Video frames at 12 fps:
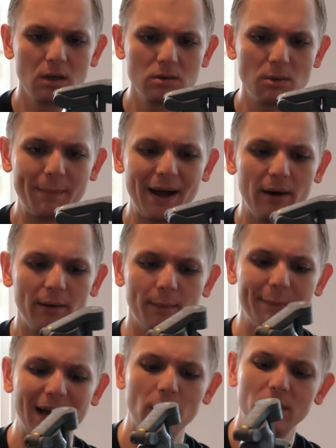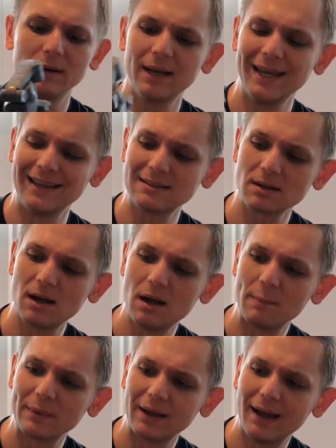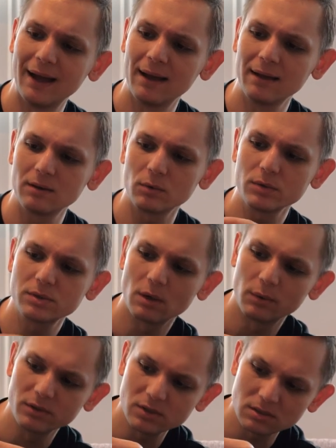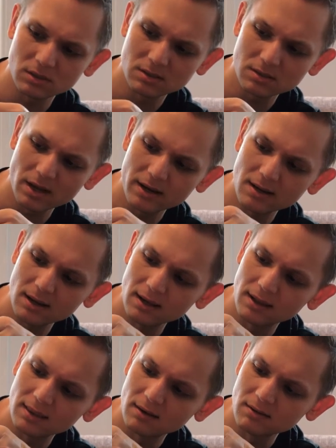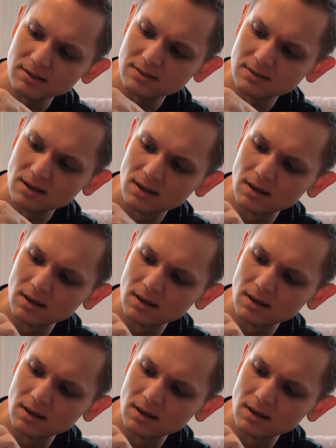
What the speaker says: to power it up. And also just on the side here, it's